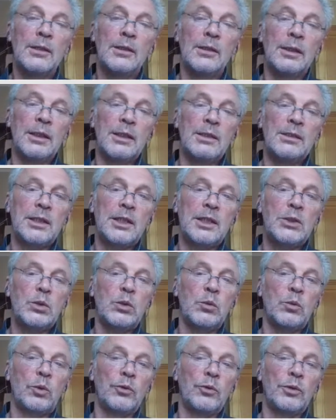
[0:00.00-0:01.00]
These days,
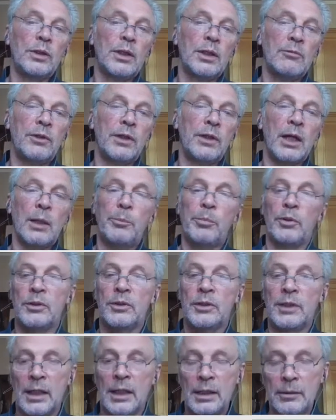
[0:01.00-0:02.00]
you want to have an apple
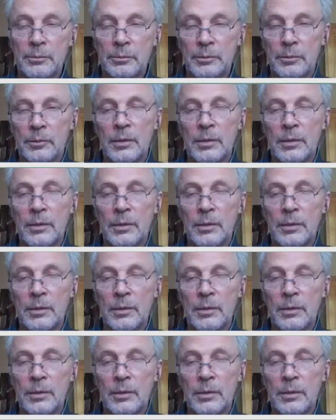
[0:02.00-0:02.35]
a day,